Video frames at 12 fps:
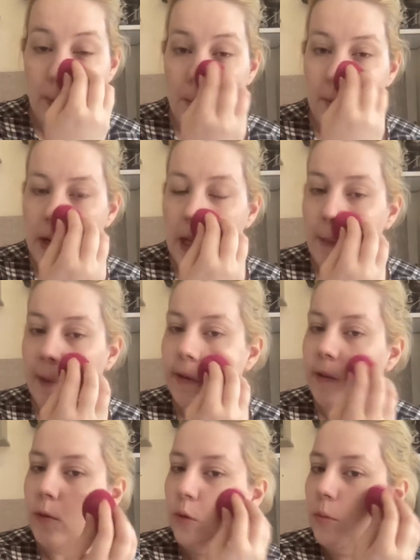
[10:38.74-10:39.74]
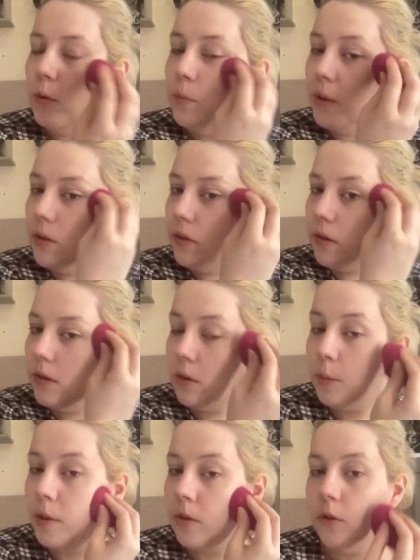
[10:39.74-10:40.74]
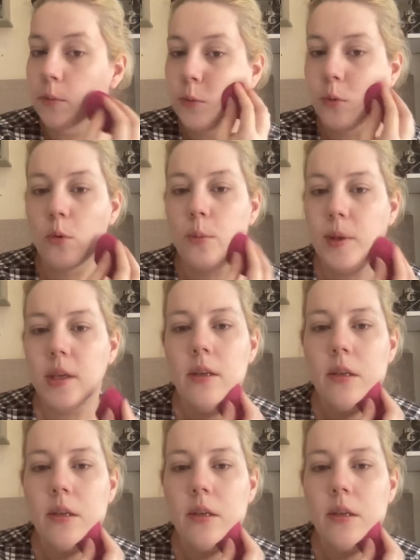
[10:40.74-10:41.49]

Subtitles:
pretty much normal because of the sponge absorbing